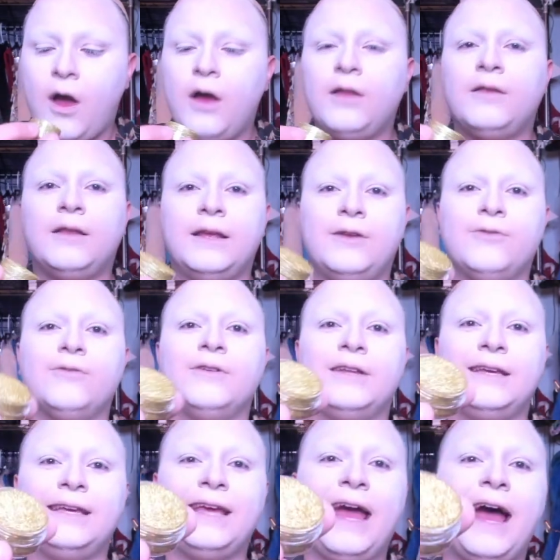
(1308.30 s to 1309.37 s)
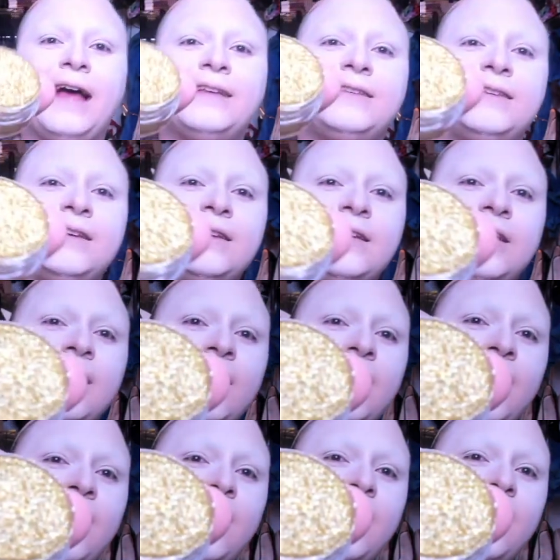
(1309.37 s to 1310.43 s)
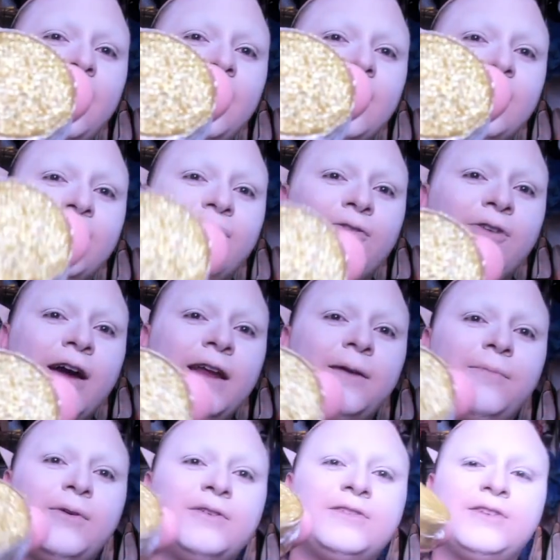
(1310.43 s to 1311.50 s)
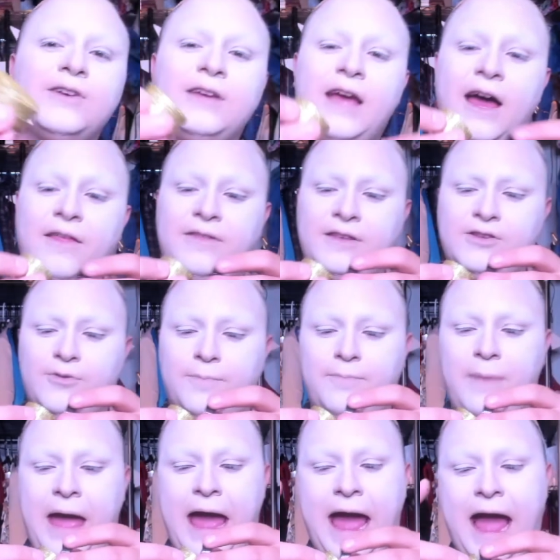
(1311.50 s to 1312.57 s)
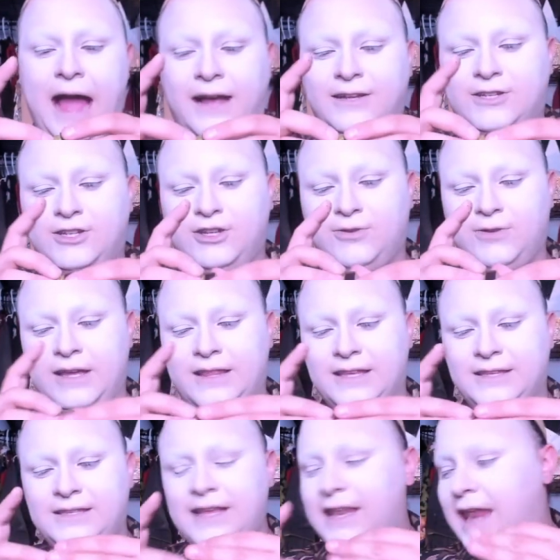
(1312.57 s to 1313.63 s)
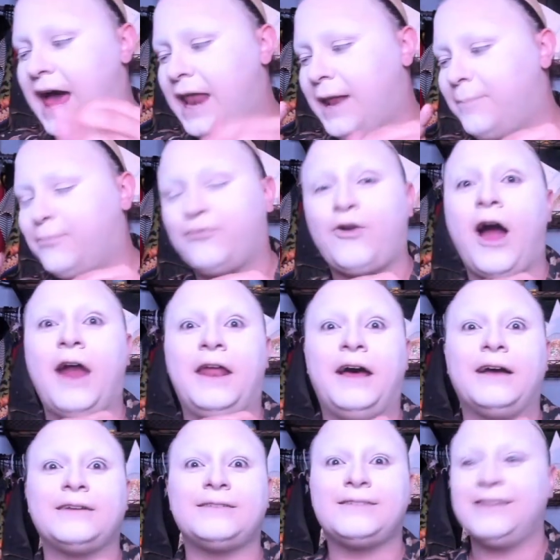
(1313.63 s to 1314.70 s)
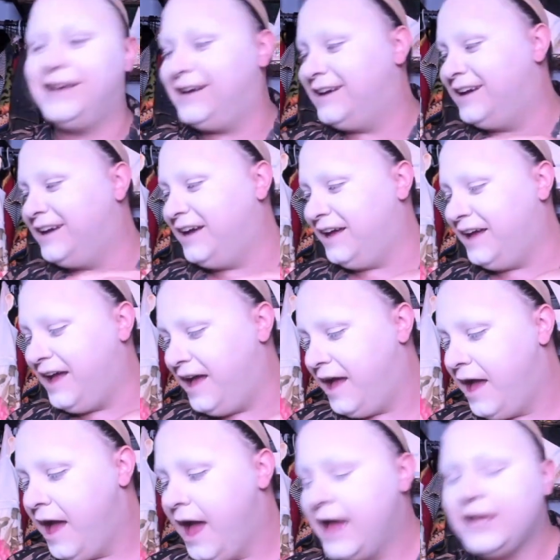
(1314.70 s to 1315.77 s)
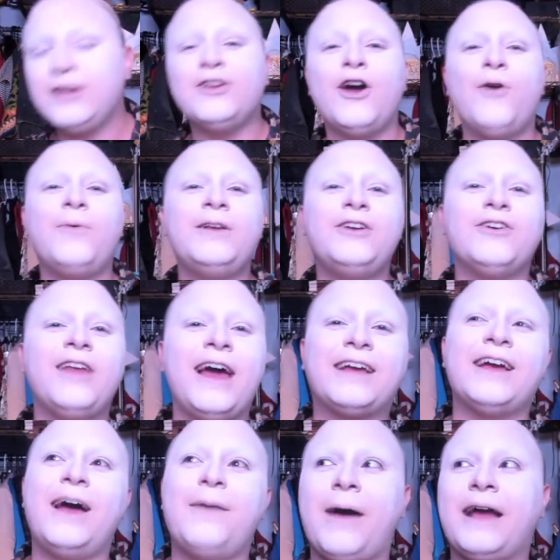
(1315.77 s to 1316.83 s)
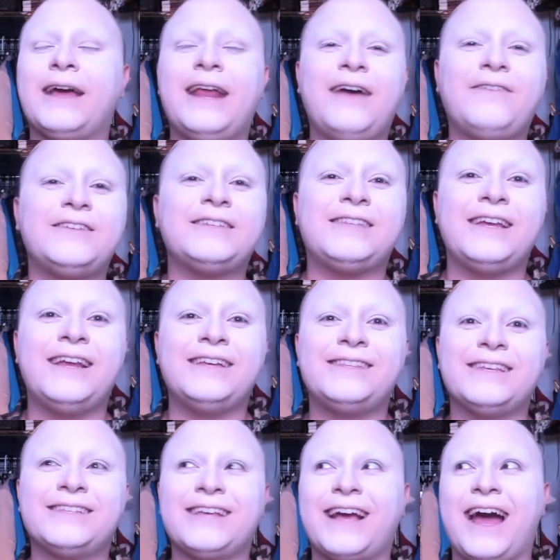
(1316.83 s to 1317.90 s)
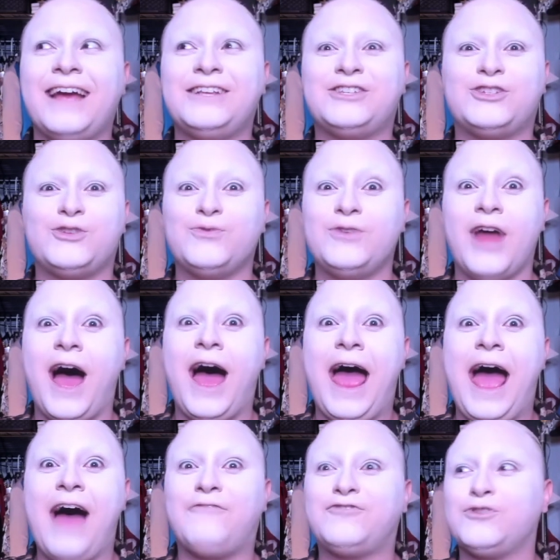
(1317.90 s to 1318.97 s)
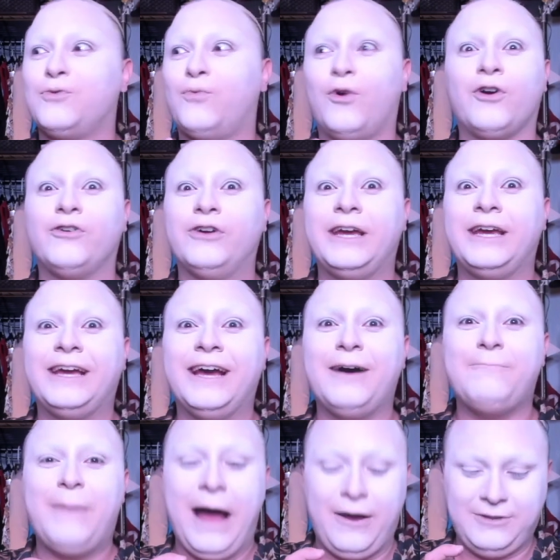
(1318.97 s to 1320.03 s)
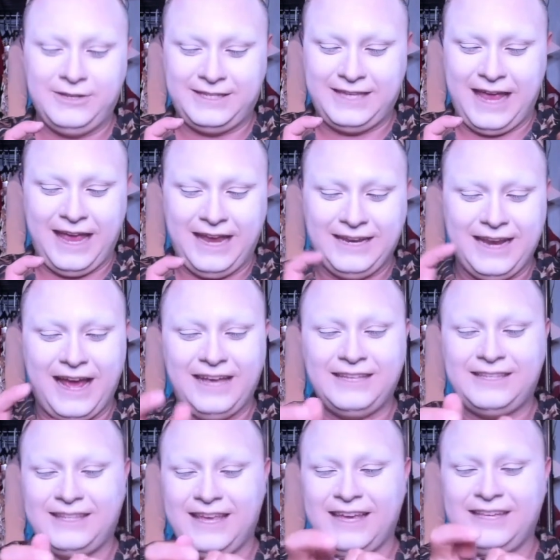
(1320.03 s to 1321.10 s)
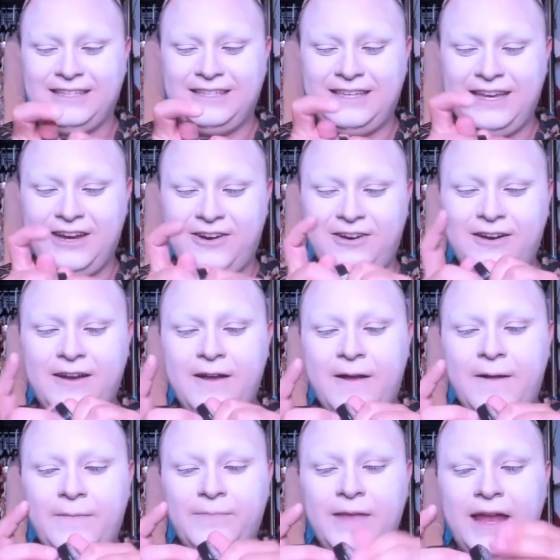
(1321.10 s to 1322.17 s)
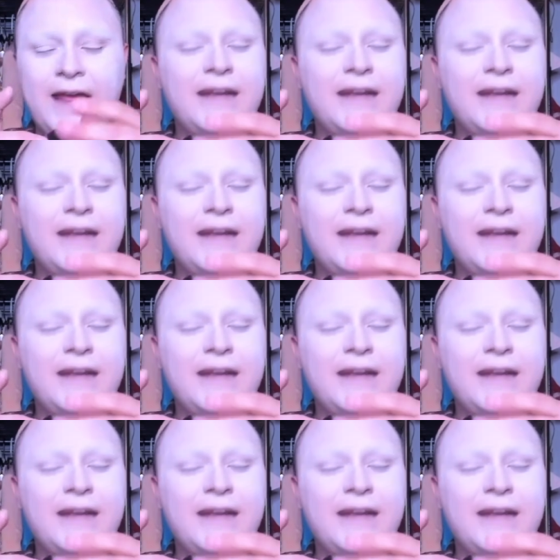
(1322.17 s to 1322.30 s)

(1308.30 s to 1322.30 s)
Literally, yes. Incredible. So yeah, these are packed too. Like, this is a lot of product. You know, when you're like, am I gonna have to say nice things? Like, I do not have to worry about saying nice things here, and I